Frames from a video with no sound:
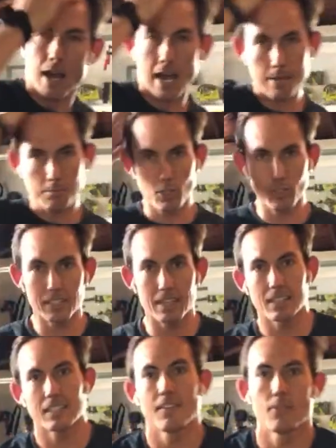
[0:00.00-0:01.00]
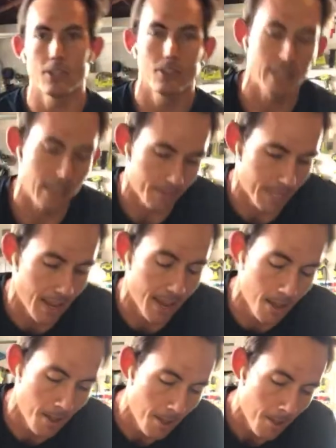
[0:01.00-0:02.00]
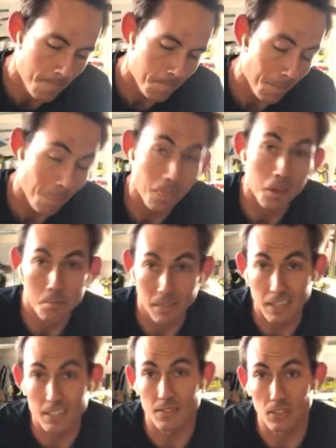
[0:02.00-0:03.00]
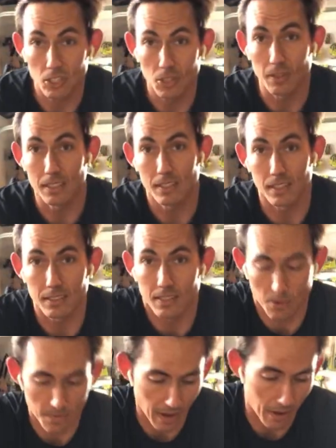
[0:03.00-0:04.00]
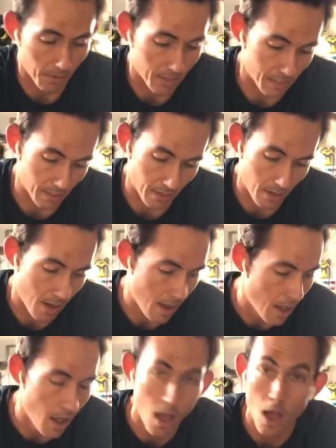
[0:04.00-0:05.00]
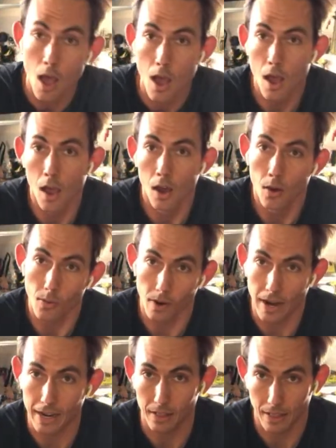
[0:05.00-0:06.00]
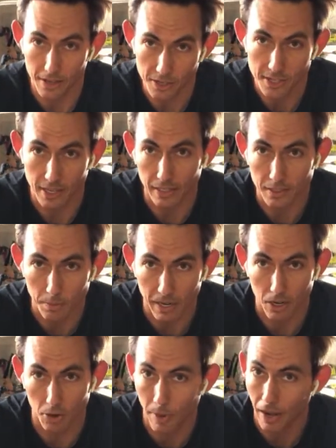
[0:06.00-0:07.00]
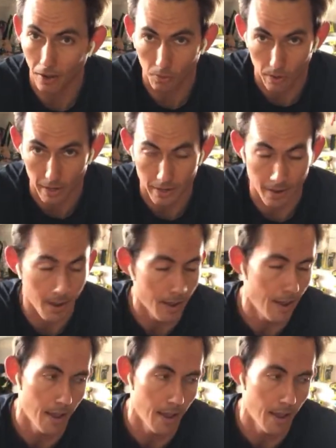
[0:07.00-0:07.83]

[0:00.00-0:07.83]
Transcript: I'm choosing not to give away their names because of the 2 incidents that we've had recently where I had a letter sent to my home handwritten